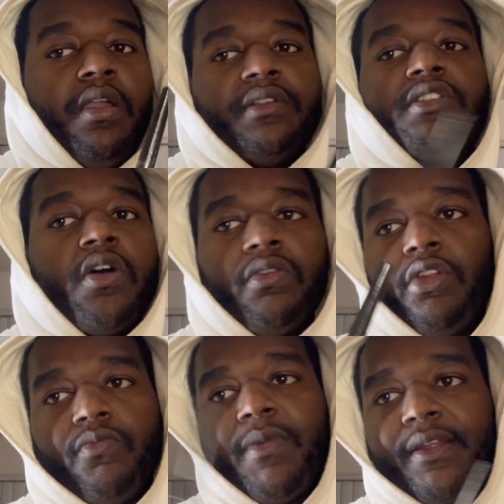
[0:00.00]
This whole
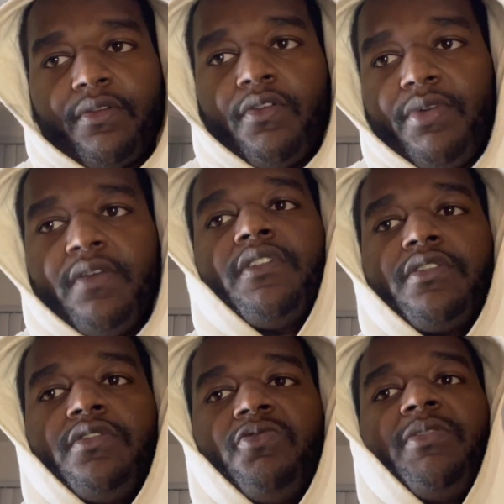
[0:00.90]
little micro buffer
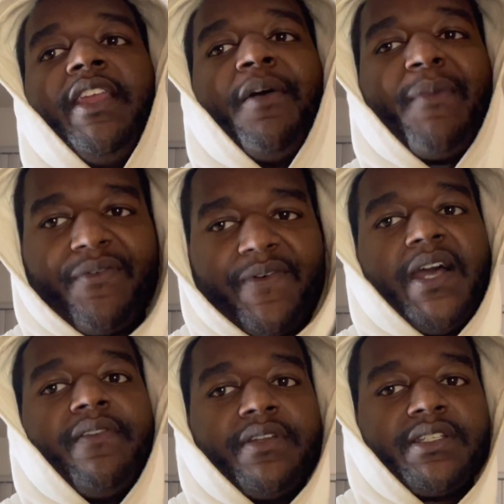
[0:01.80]
tube thing, I'm about
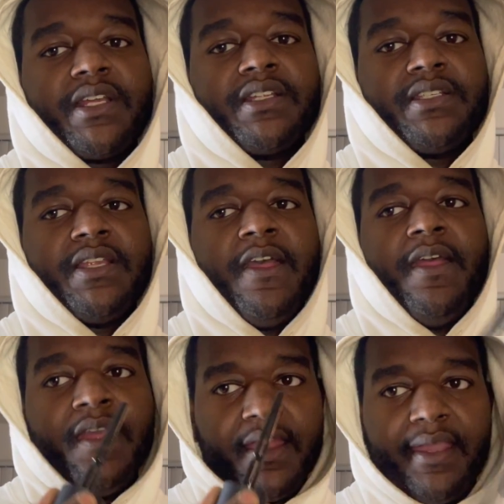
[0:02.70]
500 shots
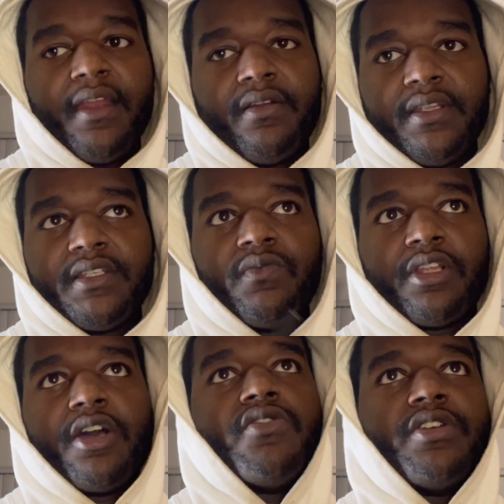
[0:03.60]
in on this. And with the
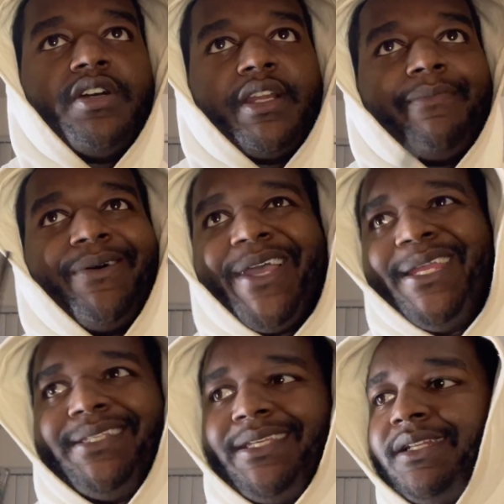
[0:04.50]
whole gun, I'm about
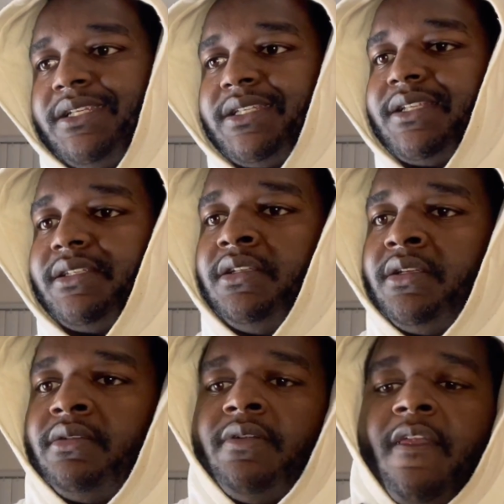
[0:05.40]
1,800 shots in.
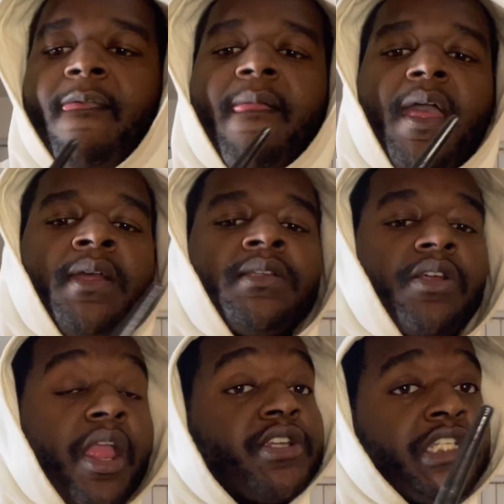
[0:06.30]
So
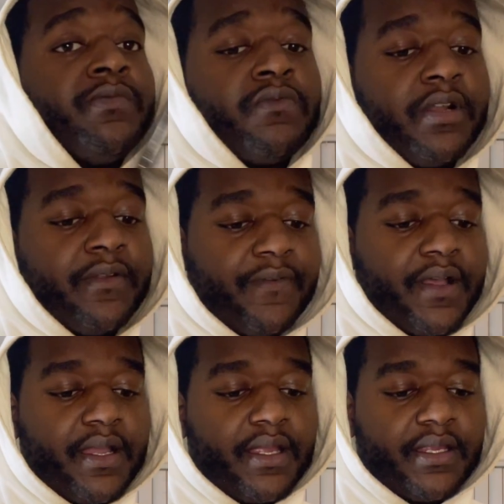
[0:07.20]
yeah, she's been running
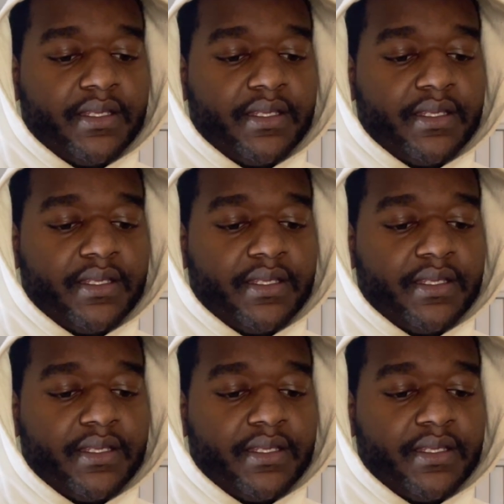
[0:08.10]
fine.